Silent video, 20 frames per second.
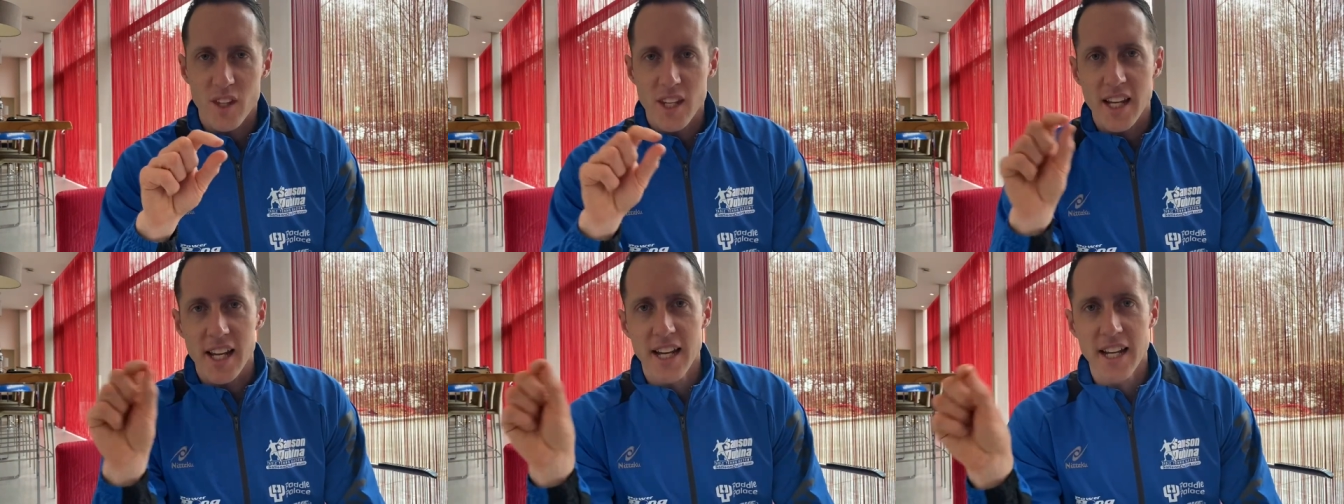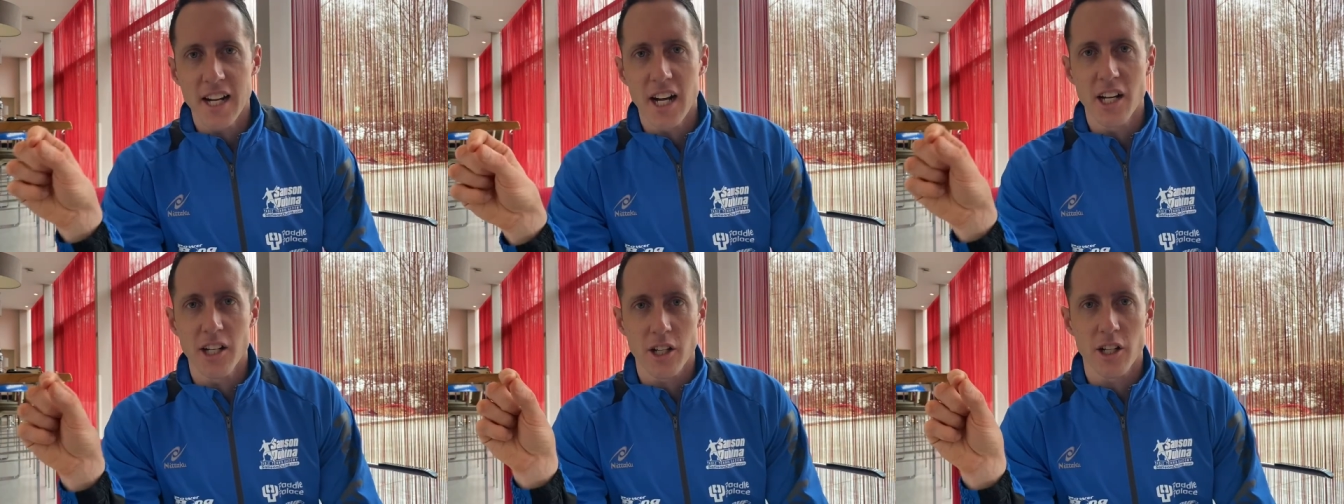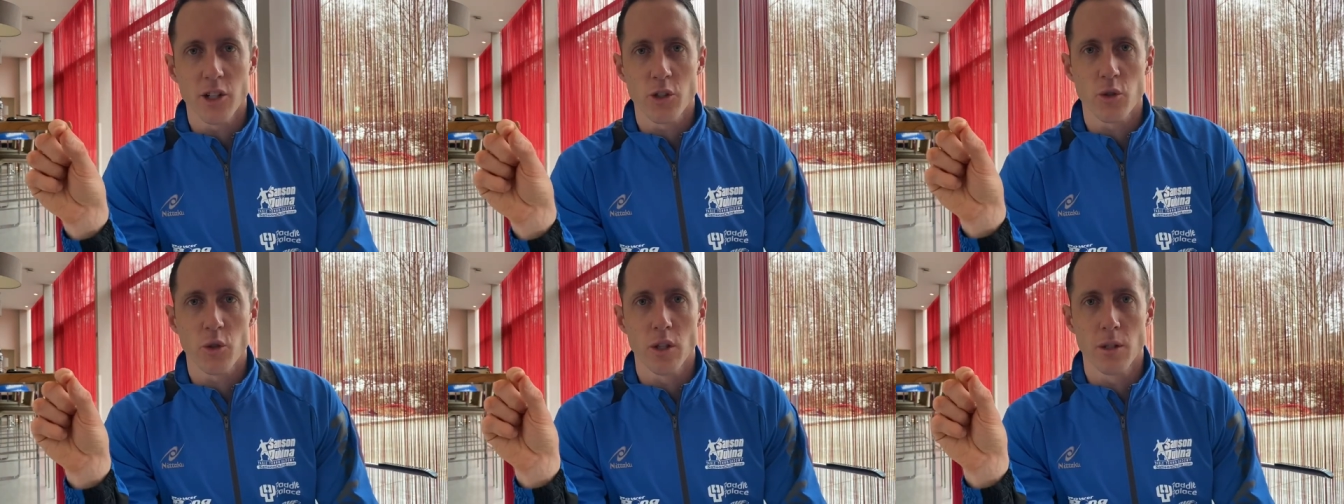and
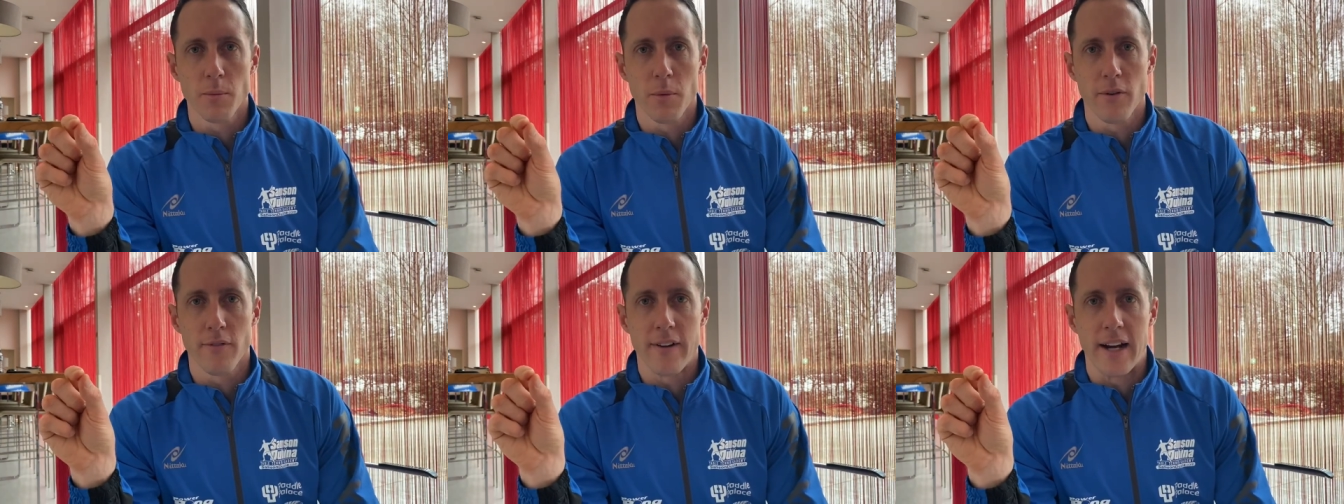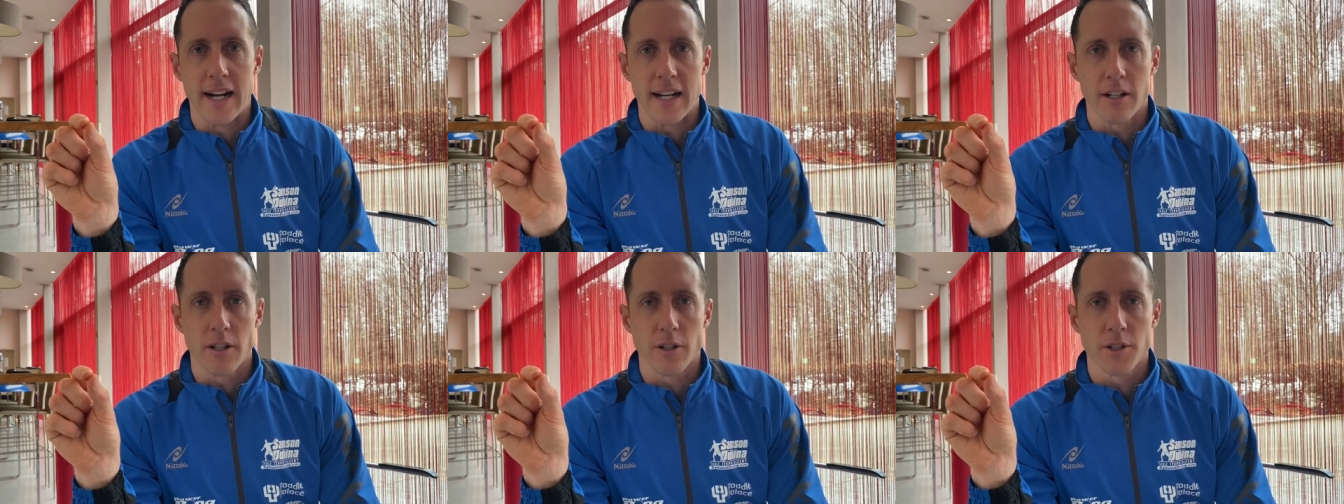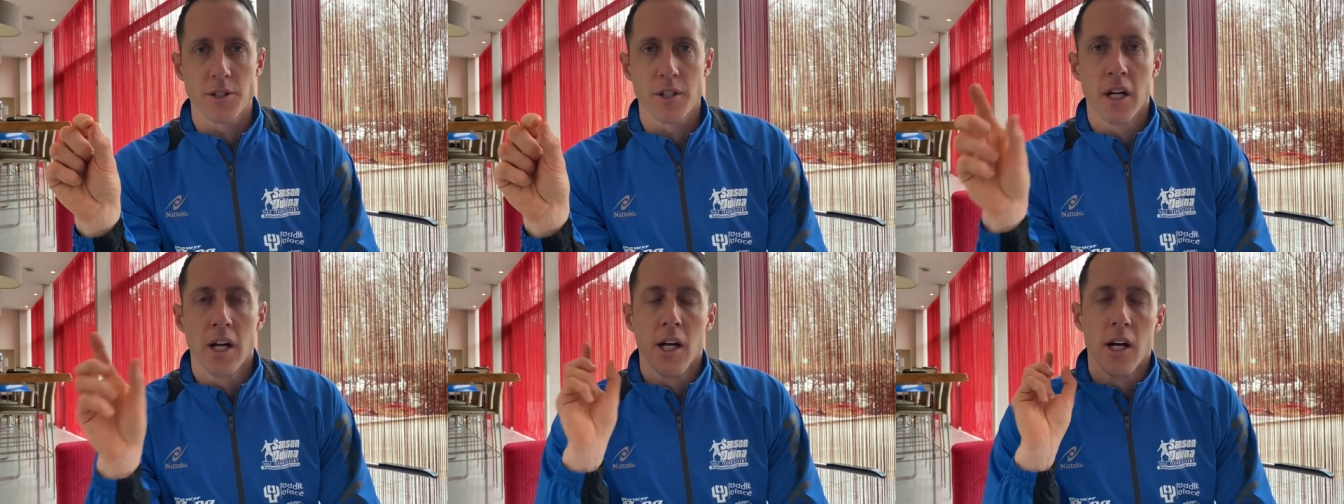uncontrollable factors.
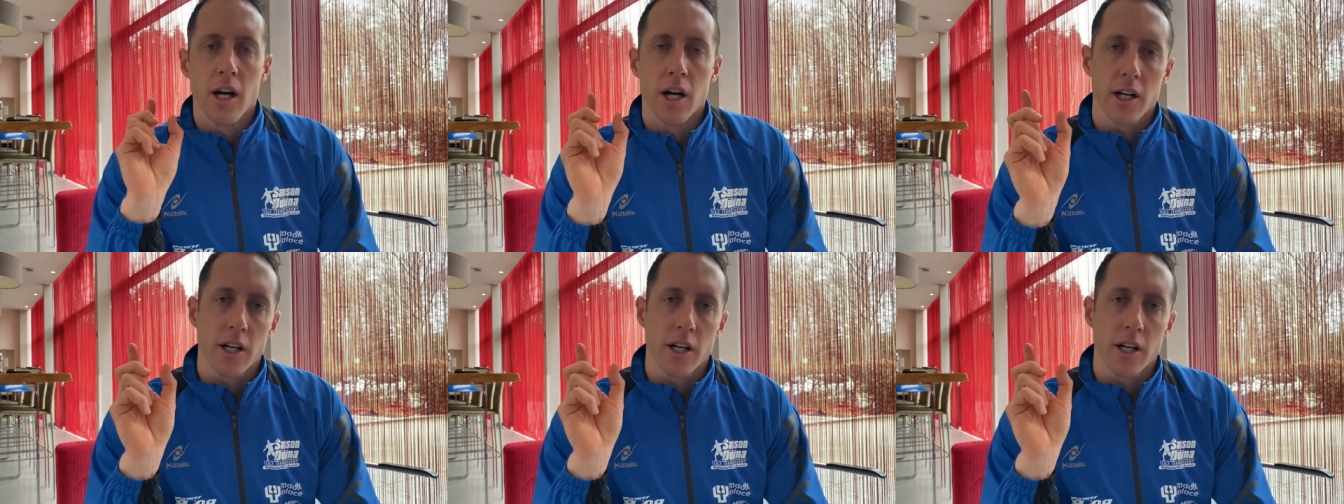A